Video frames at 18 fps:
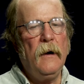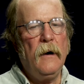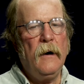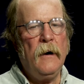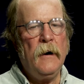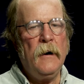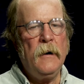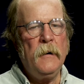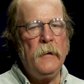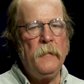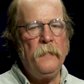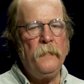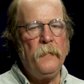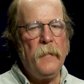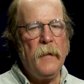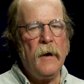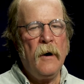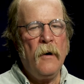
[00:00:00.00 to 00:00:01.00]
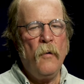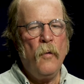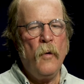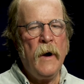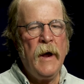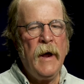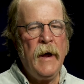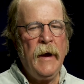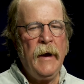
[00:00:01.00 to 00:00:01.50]
a
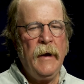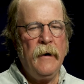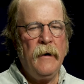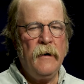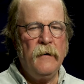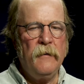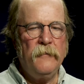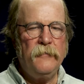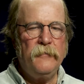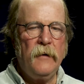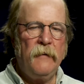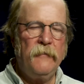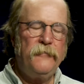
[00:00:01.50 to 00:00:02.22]
way of